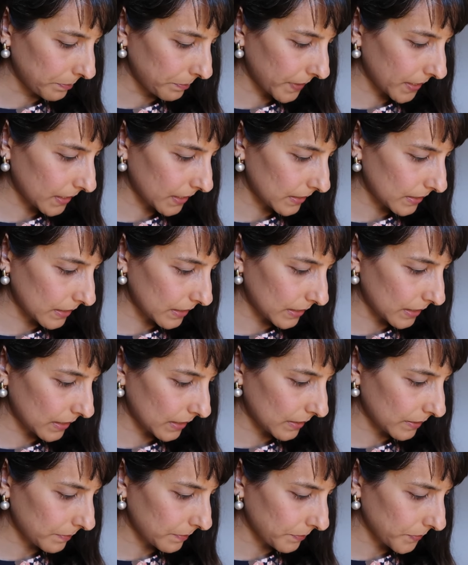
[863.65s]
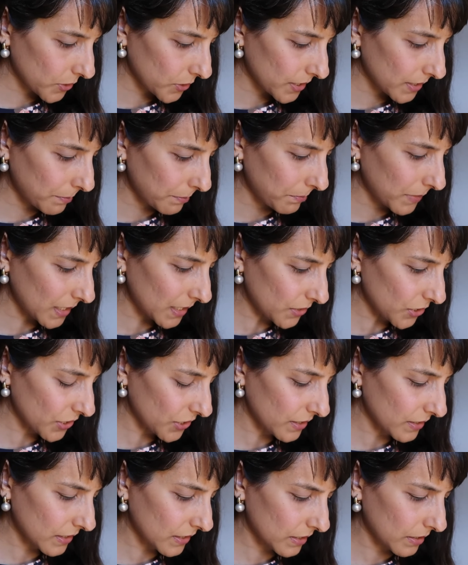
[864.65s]
But um, she
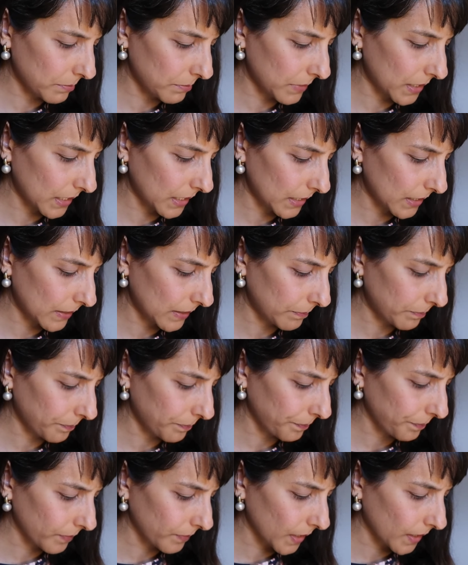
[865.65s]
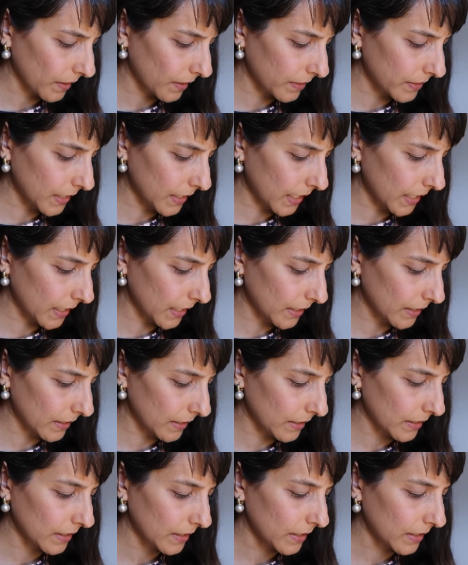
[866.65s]
mentioned to me that,